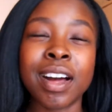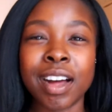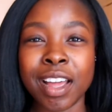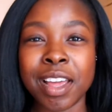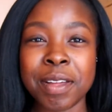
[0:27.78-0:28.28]

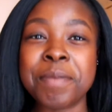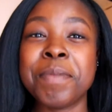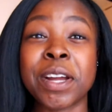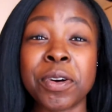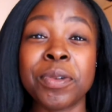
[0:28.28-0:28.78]

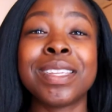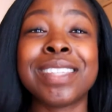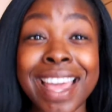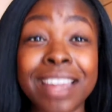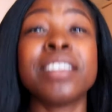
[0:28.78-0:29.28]
My goal is
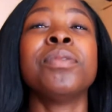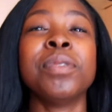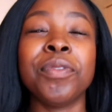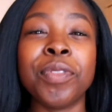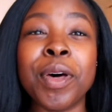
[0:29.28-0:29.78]
to edit
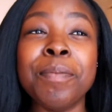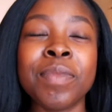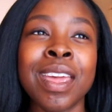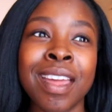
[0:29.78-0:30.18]
all of them.